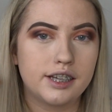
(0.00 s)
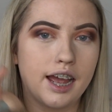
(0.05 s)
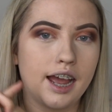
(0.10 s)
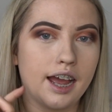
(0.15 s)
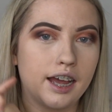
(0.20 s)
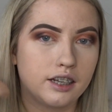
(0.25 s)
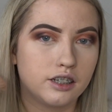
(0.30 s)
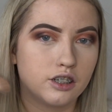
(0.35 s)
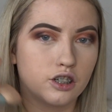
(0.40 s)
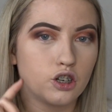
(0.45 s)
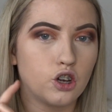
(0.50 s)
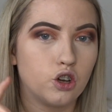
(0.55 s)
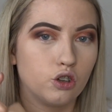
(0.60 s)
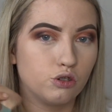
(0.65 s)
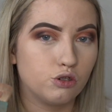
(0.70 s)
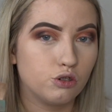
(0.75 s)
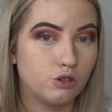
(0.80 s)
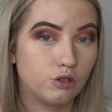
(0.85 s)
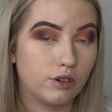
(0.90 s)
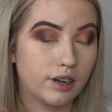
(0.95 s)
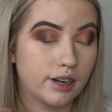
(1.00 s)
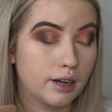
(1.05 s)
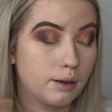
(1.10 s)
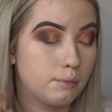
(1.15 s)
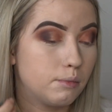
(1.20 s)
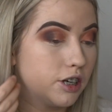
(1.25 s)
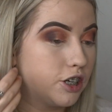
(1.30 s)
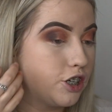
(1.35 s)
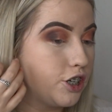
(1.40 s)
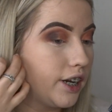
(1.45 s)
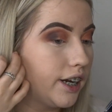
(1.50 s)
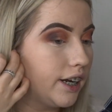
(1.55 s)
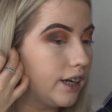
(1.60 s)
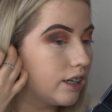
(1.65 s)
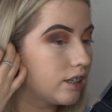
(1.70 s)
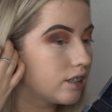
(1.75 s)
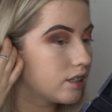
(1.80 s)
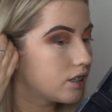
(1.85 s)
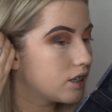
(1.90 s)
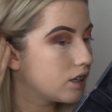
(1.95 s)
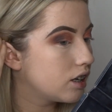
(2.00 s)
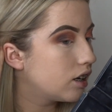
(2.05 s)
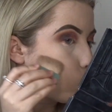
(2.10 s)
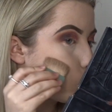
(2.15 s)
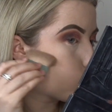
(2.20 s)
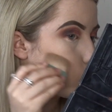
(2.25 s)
and contouring my cheeks.